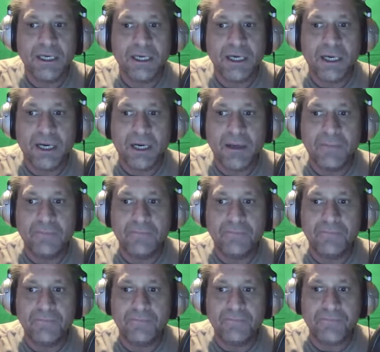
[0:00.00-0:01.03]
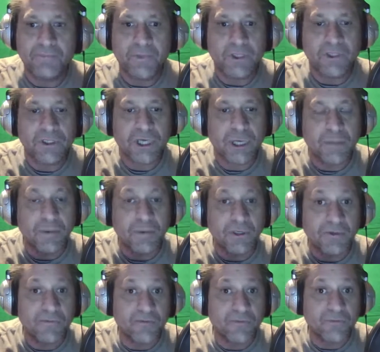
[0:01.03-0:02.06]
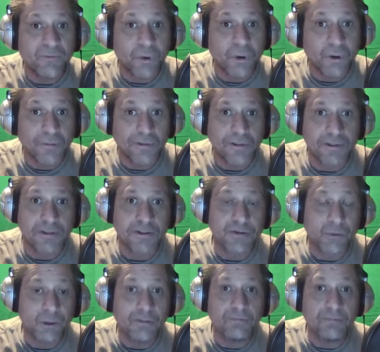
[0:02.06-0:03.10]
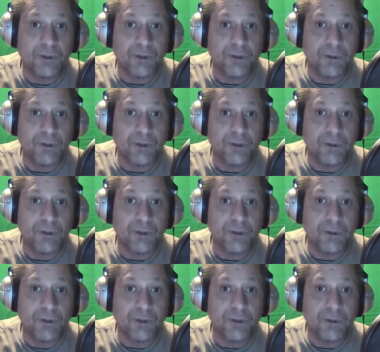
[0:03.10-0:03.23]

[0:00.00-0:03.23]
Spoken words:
there's a couple different forms. There's one